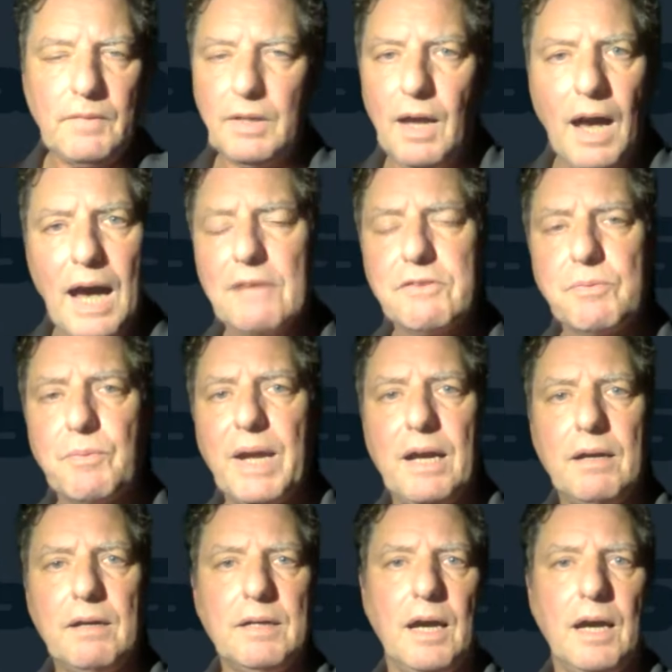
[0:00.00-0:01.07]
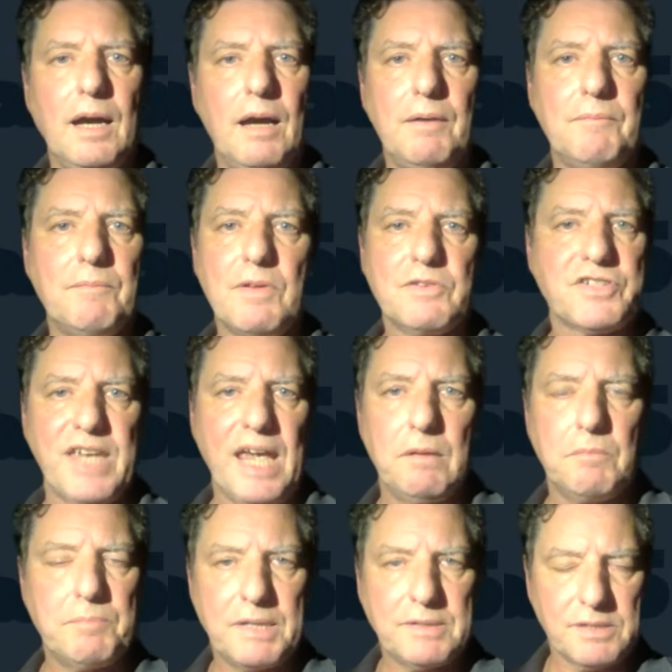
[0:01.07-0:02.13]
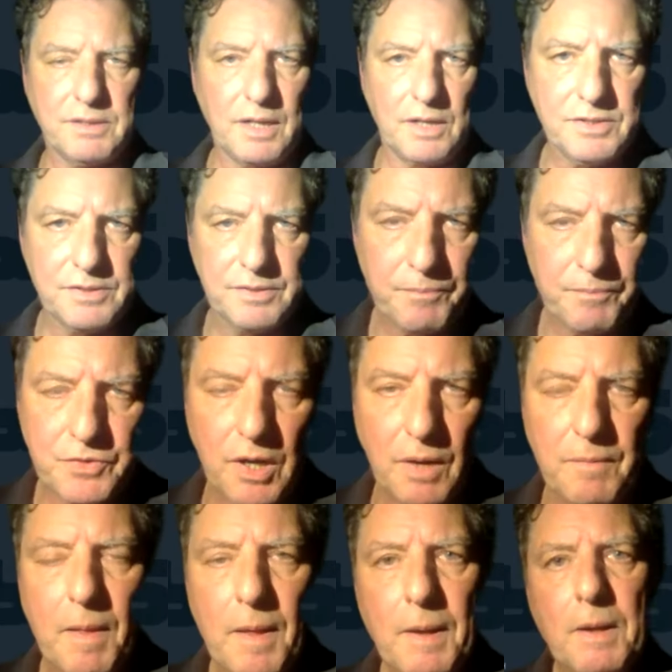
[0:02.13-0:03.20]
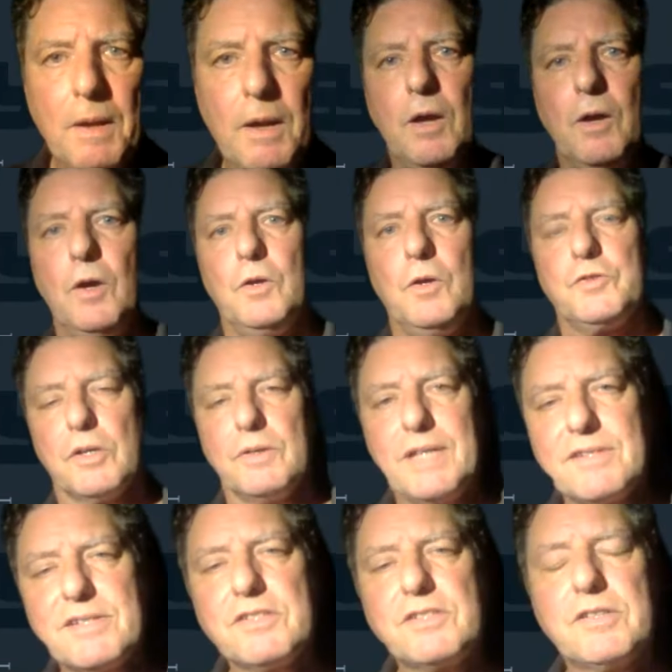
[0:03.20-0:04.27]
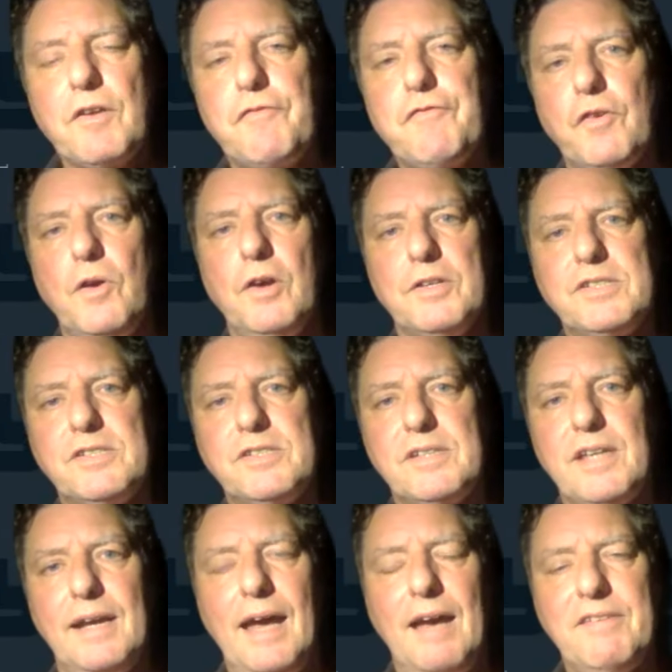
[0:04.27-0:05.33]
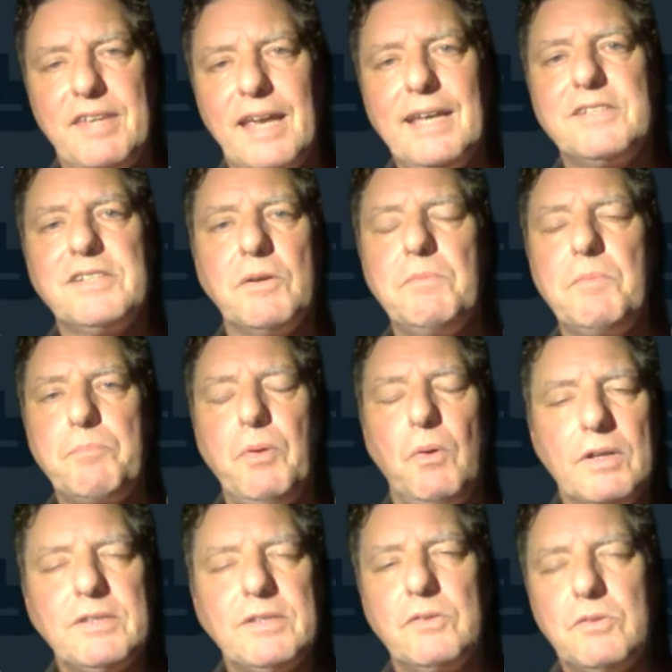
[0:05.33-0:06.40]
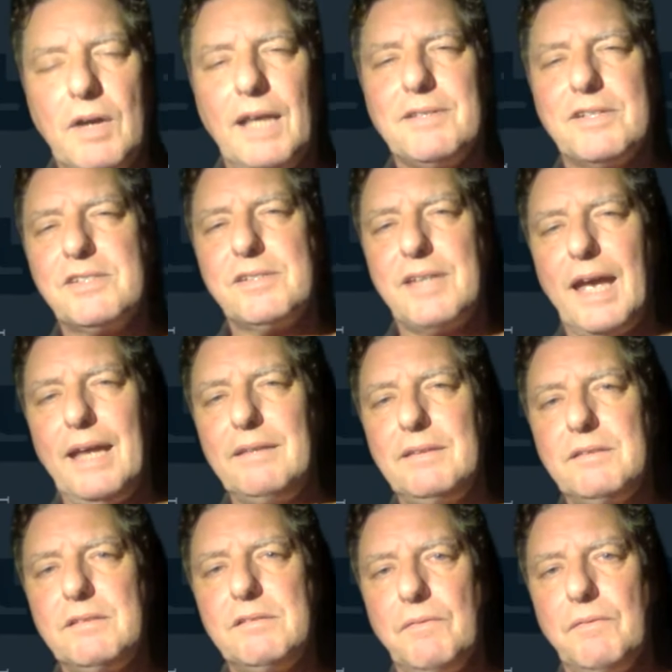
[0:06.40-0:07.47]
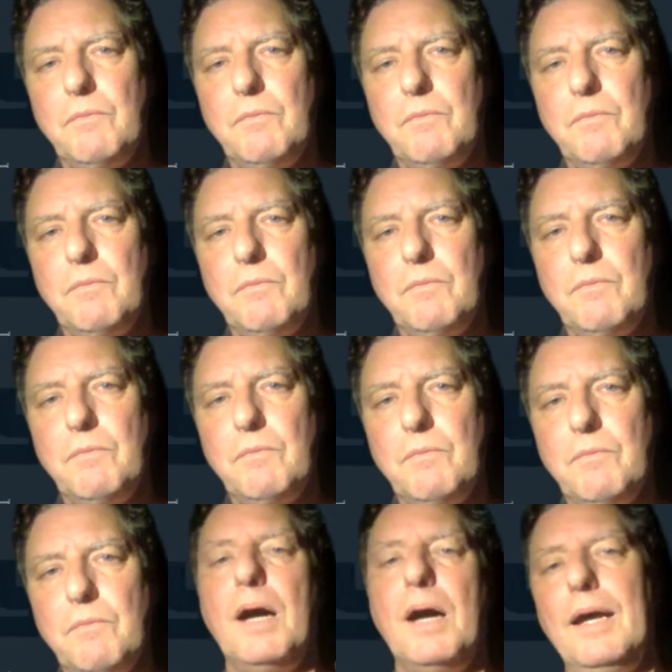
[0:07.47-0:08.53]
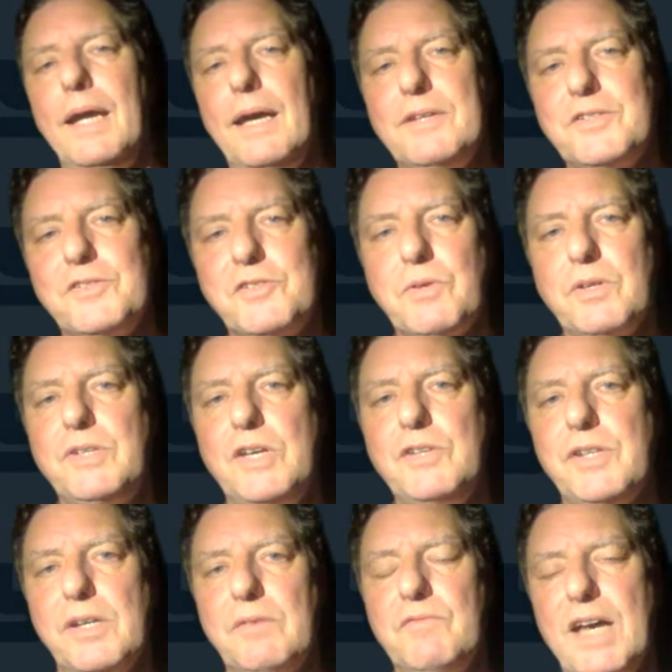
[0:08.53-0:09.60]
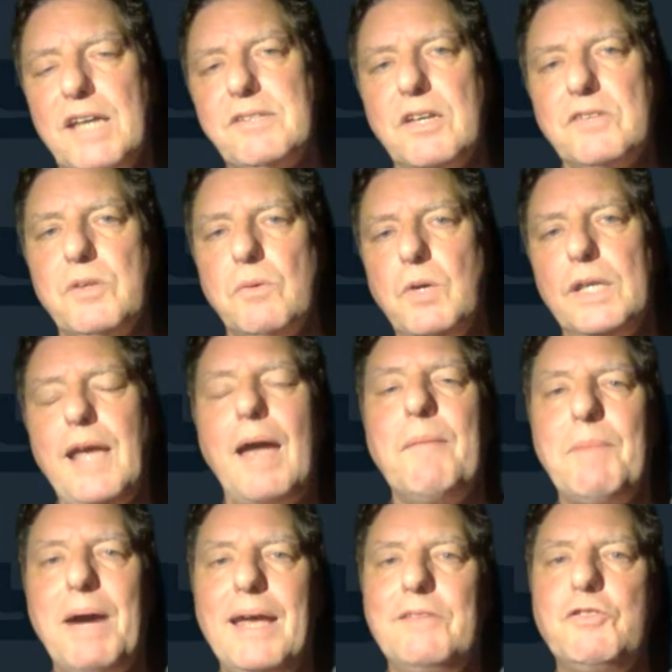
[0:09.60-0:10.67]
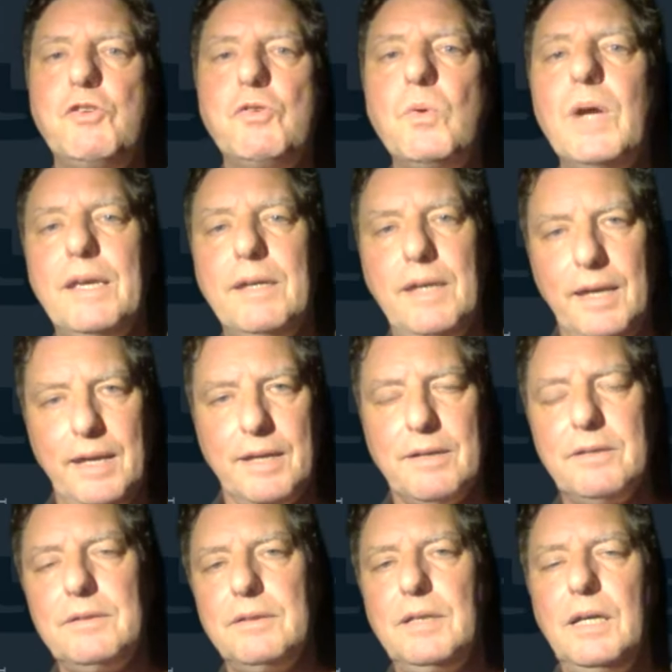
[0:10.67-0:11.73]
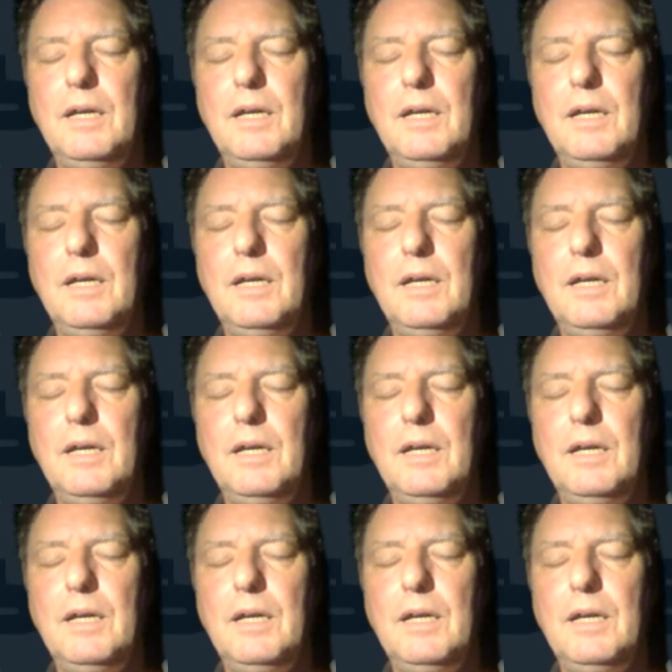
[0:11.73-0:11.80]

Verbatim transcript: hardware sale business. So this is the first. I think it's important to understand, what do I want to buy as a strategic investor? So what am I doing here?